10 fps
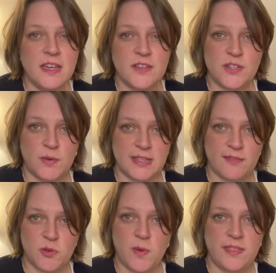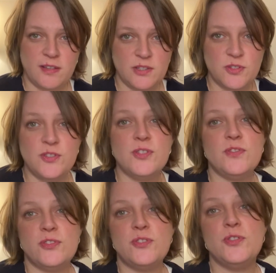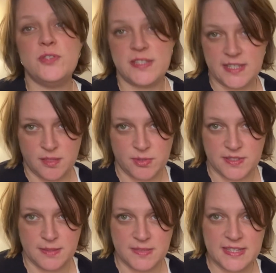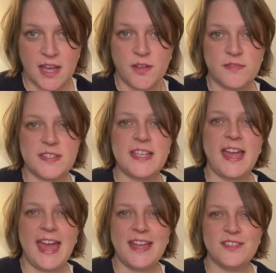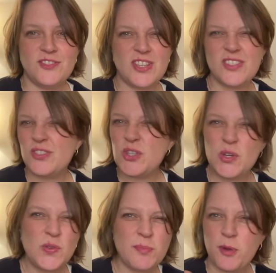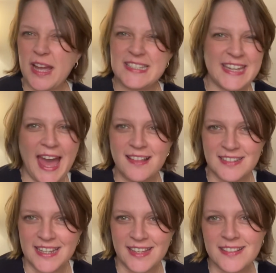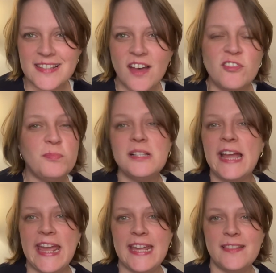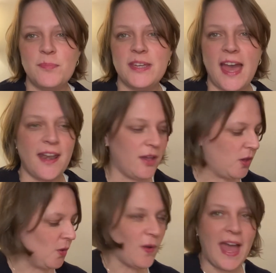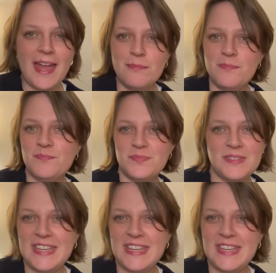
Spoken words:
So in level 1, they're introduced to the syllables themselves and just to the practicalities of playing the piano and